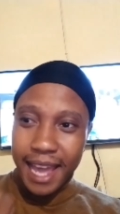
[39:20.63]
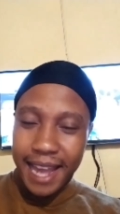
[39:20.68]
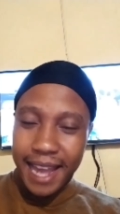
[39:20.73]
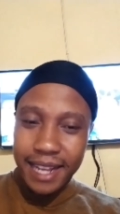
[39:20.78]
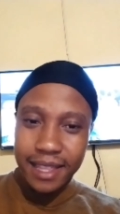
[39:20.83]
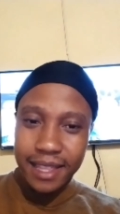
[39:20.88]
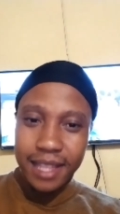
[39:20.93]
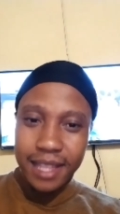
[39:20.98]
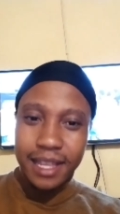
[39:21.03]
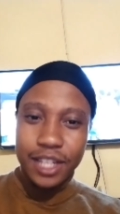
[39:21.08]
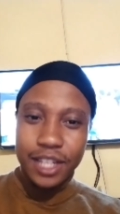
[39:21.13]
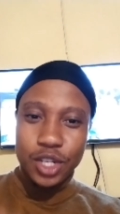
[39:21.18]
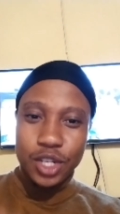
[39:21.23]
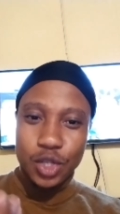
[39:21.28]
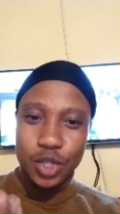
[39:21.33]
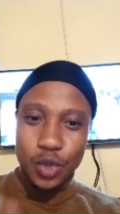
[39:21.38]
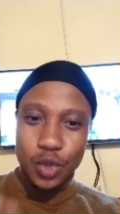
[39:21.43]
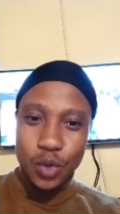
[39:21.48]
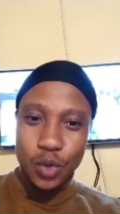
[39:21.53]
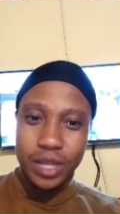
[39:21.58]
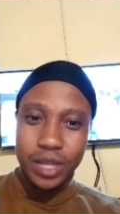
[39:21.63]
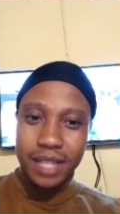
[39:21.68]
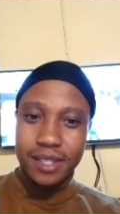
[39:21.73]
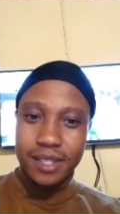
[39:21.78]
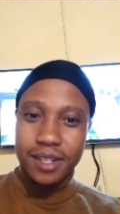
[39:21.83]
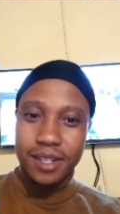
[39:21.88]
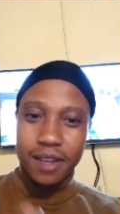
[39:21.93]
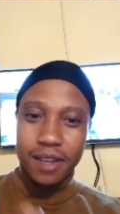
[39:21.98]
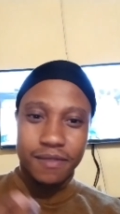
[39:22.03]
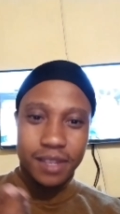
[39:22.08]
Anything that you do that
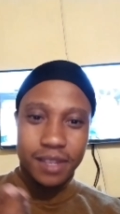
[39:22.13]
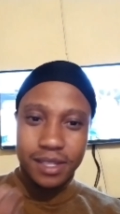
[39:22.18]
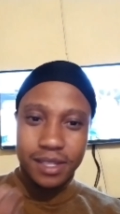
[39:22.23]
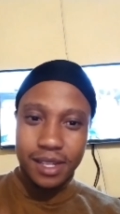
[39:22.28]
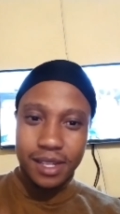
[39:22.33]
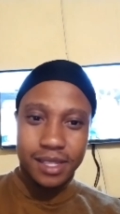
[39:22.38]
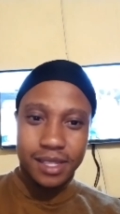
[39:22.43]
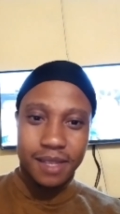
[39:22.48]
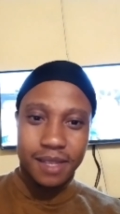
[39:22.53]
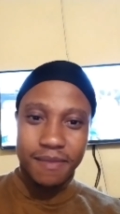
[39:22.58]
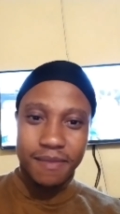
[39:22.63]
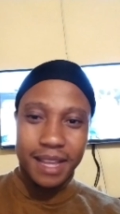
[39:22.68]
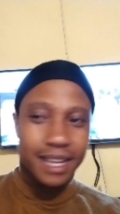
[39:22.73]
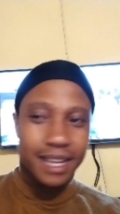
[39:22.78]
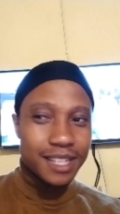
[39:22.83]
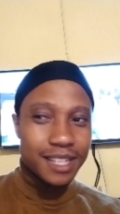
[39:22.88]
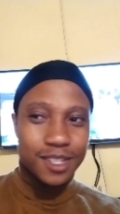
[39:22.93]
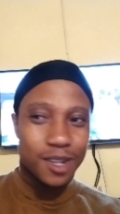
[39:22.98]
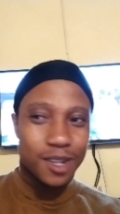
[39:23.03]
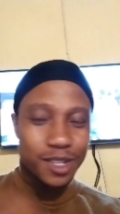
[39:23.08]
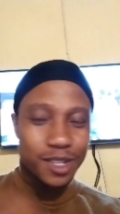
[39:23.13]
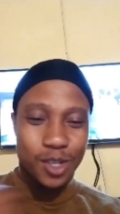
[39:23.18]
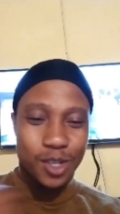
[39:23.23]
serves the system, then it's not